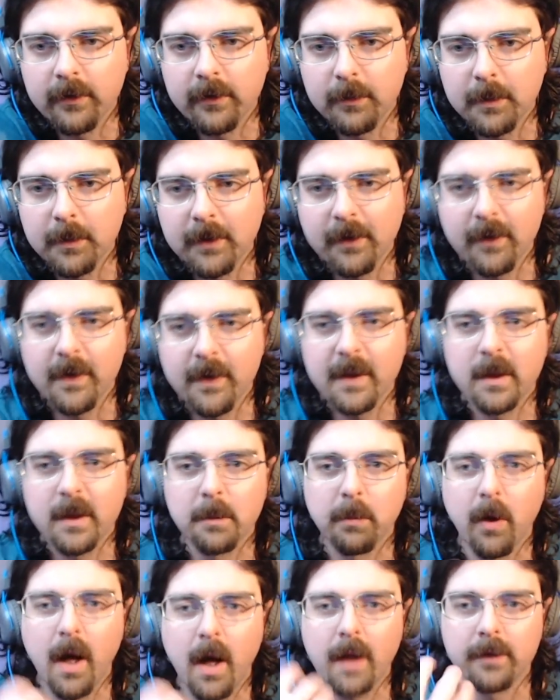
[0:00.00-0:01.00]
just because I think the
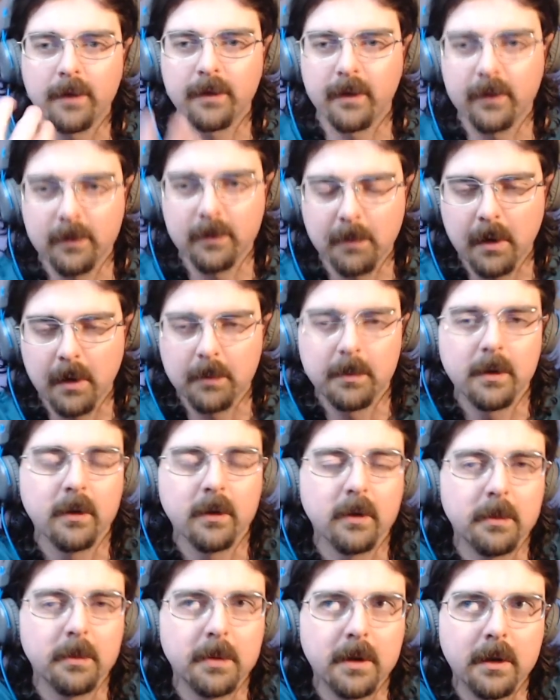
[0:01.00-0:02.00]
process might be a
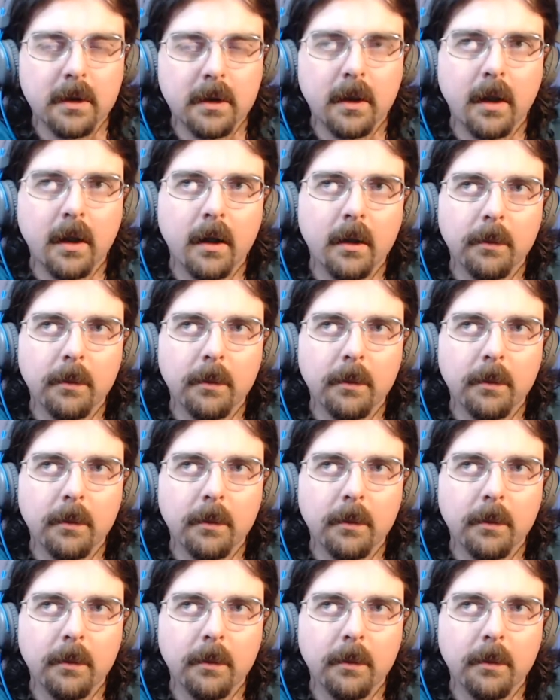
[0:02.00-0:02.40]
little bit